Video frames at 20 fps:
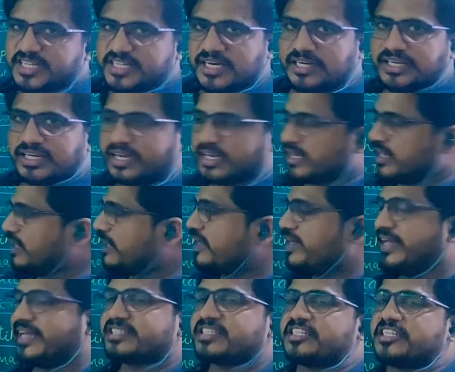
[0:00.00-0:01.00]
doesn't occur,
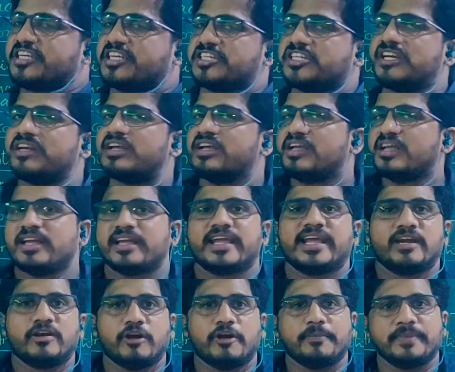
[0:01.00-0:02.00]
next reaction
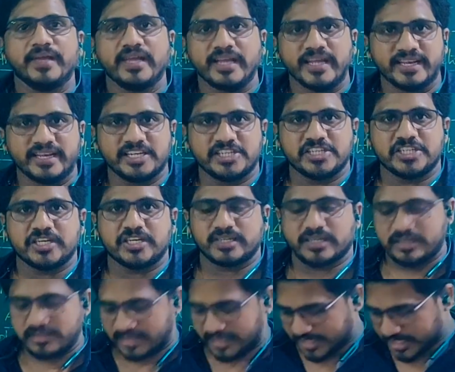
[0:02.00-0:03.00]
cannot be initiated.